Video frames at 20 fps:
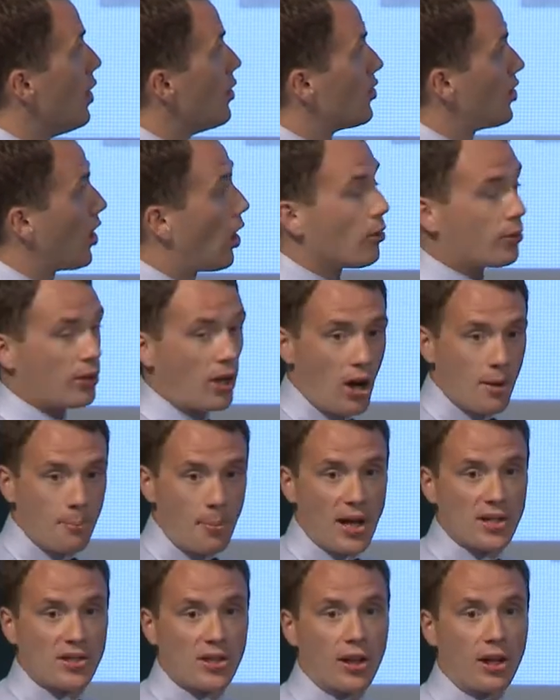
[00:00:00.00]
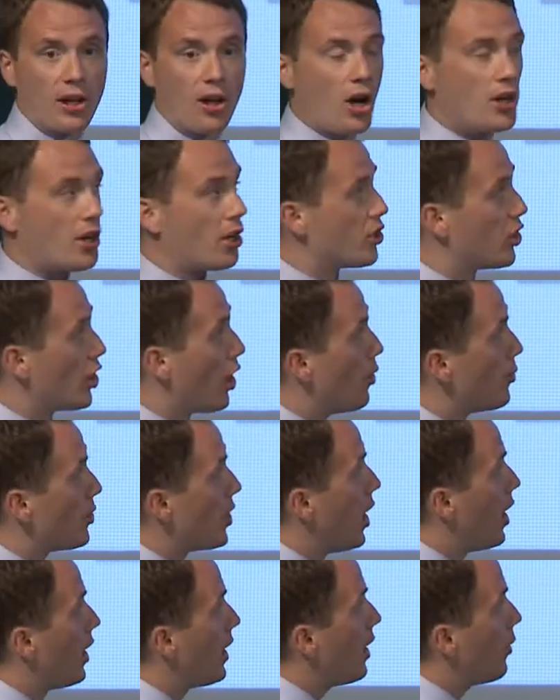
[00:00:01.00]
So going back to the line I showed
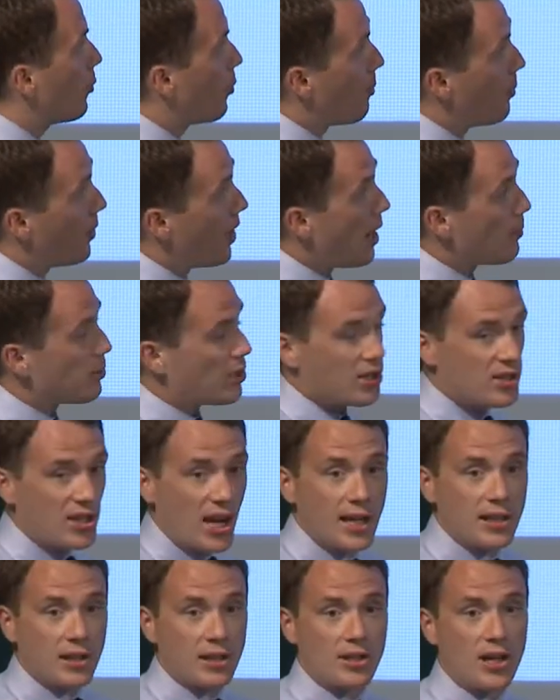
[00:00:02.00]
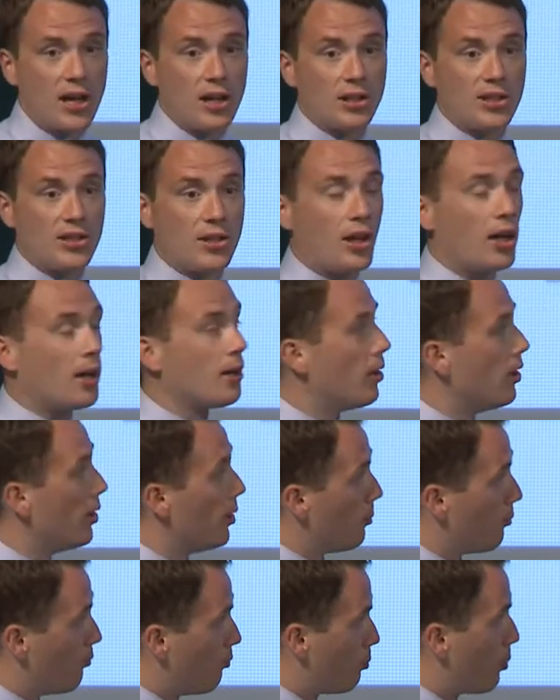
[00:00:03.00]
earlier, we've been able to take the data,
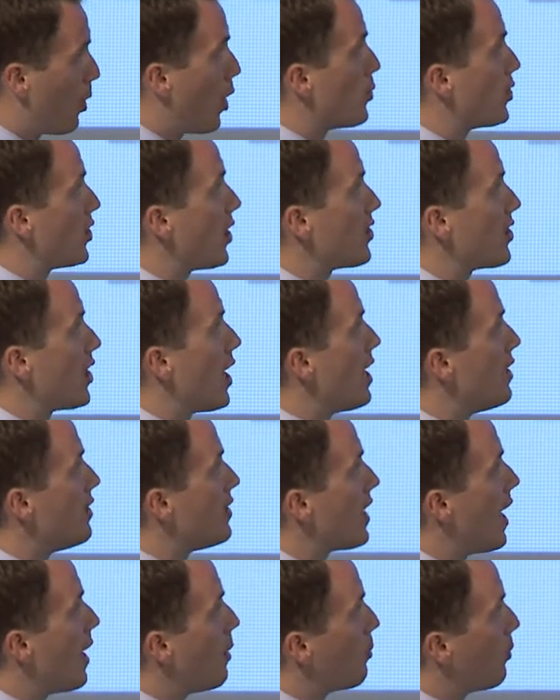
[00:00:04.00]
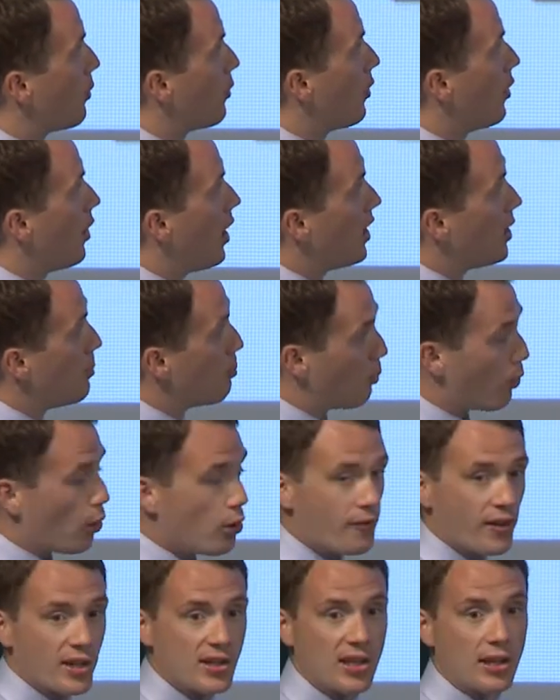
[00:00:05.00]
process it in depth, and
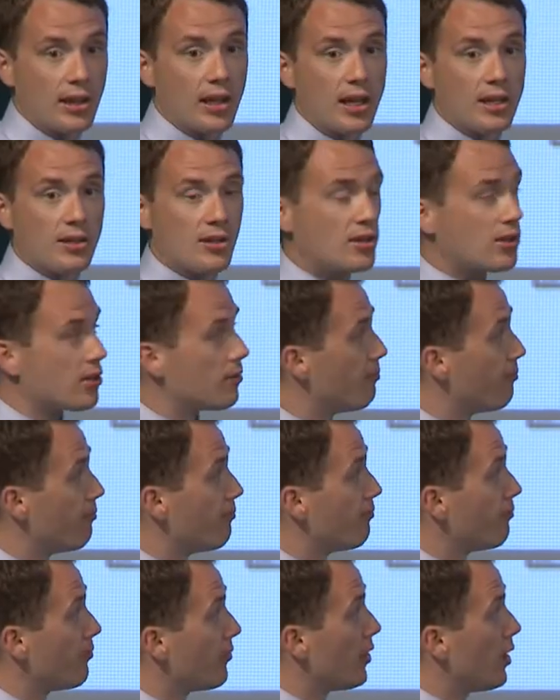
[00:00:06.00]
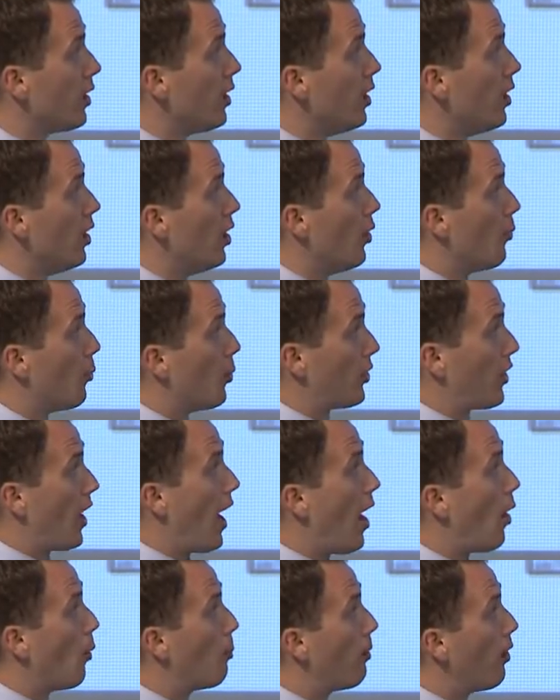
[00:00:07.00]
improve it to this. With the
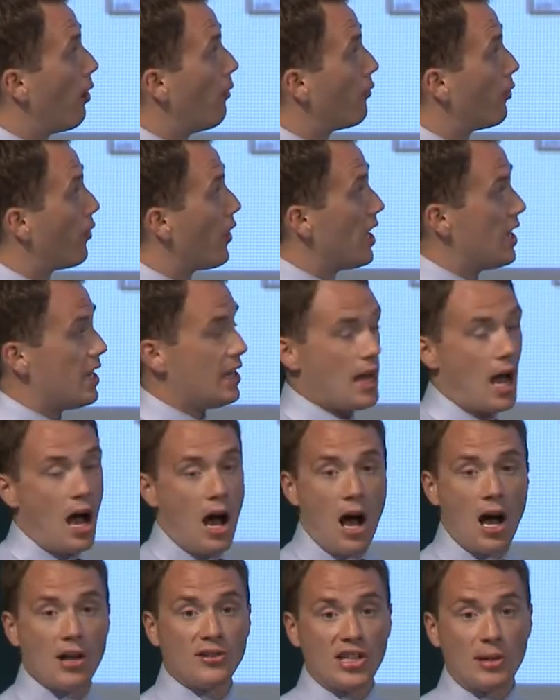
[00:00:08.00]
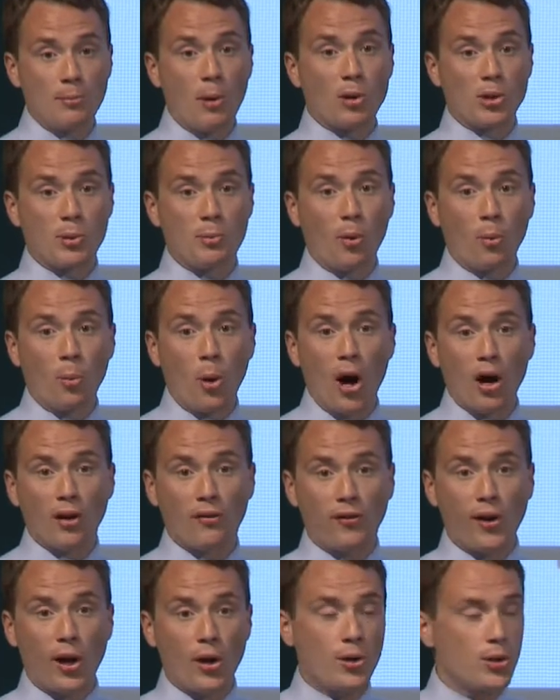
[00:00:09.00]
help of the demultiple
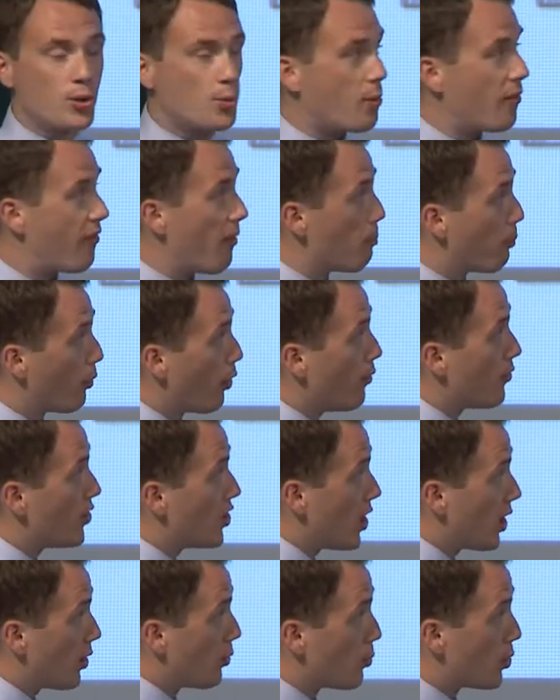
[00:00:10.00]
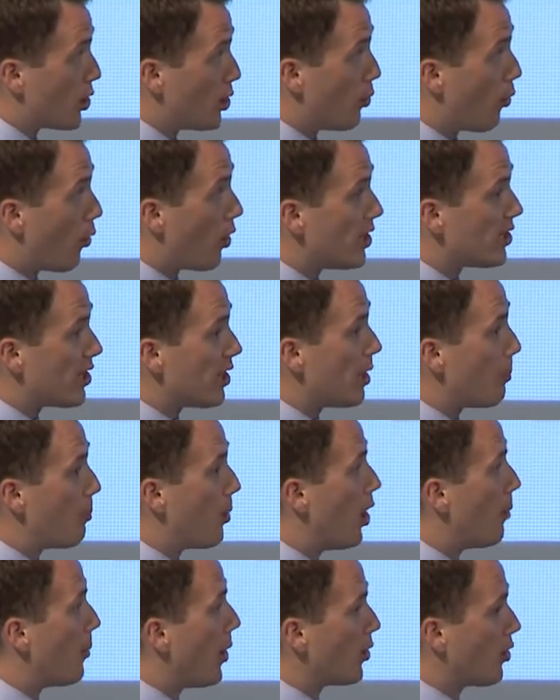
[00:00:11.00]
workflows, we've improved signal to noise in the
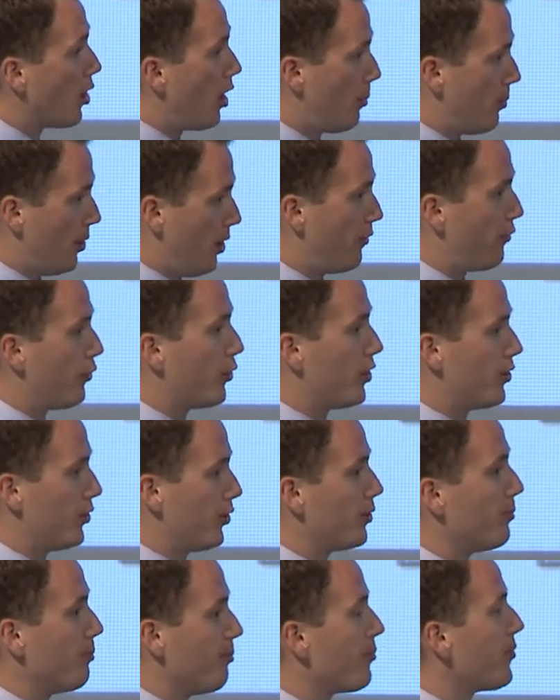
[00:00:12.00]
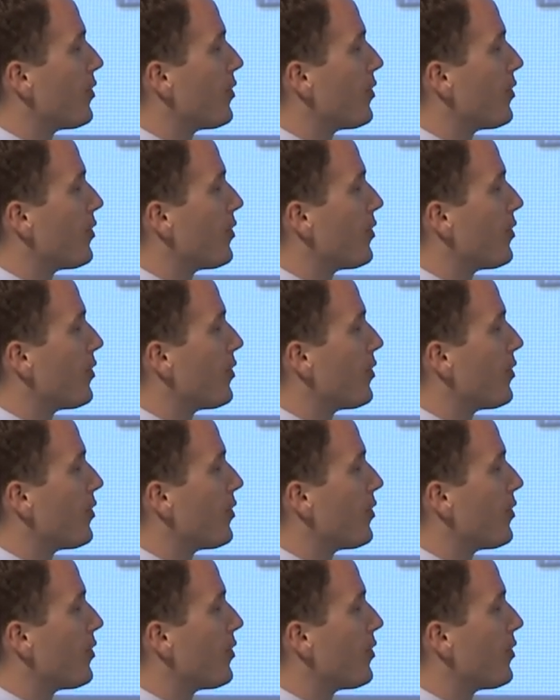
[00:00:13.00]
Permocarboniferous.